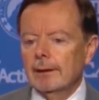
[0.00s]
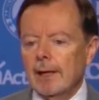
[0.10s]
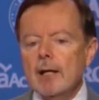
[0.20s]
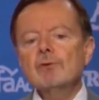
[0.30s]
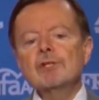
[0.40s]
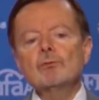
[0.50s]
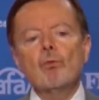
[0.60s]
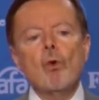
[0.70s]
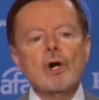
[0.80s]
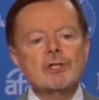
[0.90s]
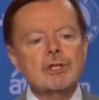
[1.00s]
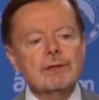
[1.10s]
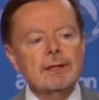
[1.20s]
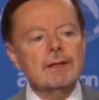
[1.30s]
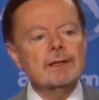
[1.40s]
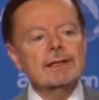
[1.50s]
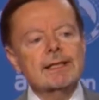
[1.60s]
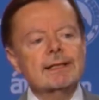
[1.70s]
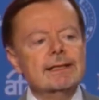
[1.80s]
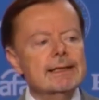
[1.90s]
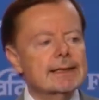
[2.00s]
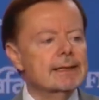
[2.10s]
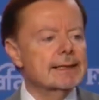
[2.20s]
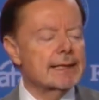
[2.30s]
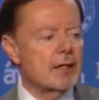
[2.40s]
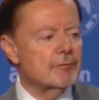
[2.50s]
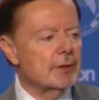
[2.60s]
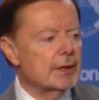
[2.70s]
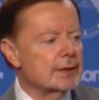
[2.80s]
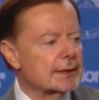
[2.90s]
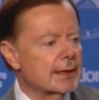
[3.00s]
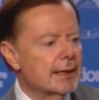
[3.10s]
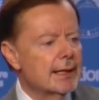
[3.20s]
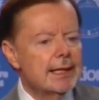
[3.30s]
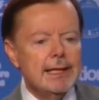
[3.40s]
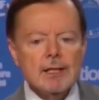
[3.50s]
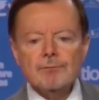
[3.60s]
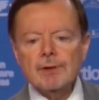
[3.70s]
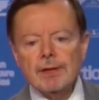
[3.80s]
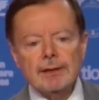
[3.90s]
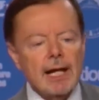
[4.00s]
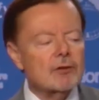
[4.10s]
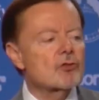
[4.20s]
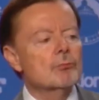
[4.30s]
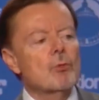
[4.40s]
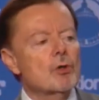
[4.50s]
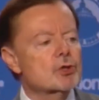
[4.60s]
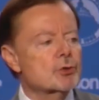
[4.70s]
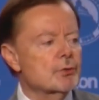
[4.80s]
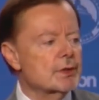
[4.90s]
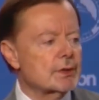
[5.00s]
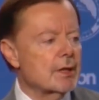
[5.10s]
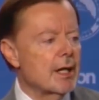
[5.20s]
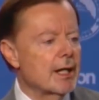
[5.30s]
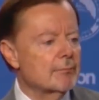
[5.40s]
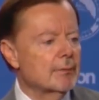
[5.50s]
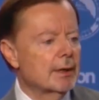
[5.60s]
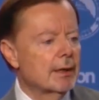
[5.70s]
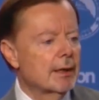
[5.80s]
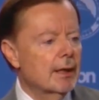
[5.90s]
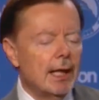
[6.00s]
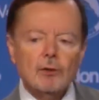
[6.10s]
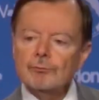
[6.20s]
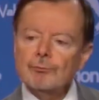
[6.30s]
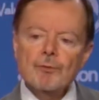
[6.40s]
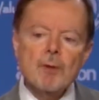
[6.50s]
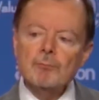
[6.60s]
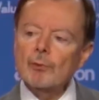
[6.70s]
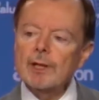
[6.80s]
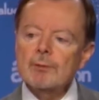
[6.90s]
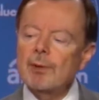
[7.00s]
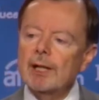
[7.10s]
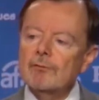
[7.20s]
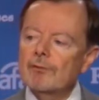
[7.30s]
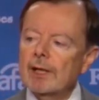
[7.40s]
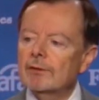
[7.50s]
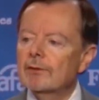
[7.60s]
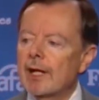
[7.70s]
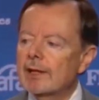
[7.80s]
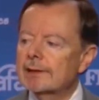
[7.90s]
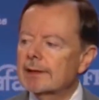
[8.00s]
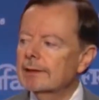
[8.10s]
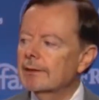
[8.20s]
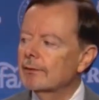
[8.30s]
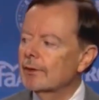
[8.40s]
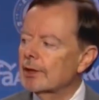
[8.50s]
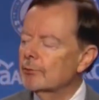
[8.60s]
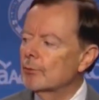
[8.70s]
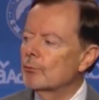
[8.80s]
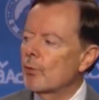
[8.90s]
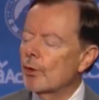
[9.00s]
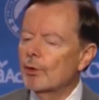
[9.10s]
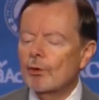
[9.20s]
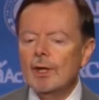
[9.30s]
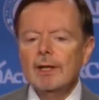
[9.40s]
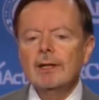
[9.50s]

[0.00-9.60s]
I was in Washington in the 60s and 70s. Even in that tumultuous time, I don't remember anybody vandalizing the Lincoln Memorial.